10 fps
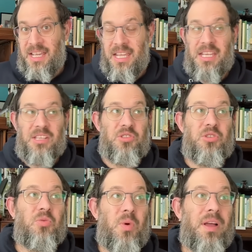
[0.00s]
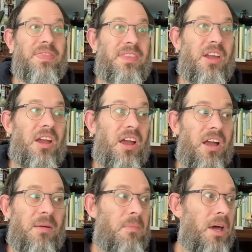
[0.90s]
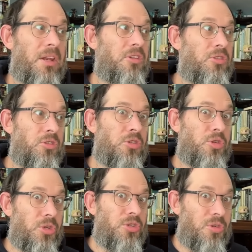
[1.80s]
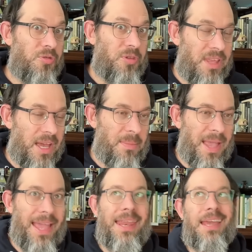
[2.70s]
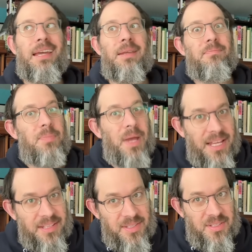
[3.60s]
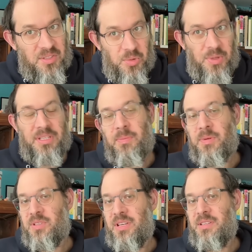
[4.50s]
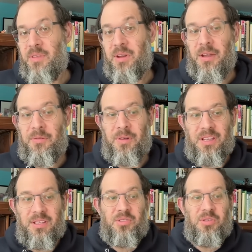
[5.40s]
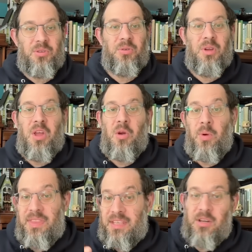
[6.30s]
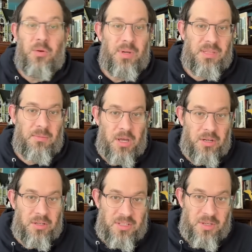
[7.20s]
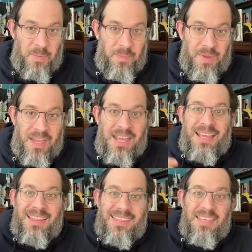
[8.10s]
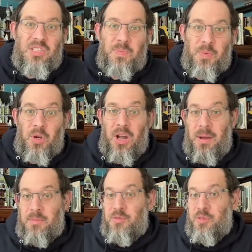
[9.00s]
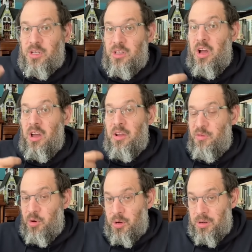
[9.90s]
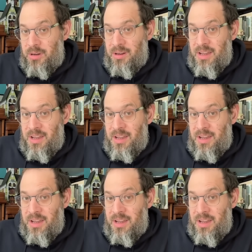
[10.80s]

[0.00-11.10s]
into what the model should do for them, and at best, 20% of their effort into what they don't want the model to do. This prompt for Claude 4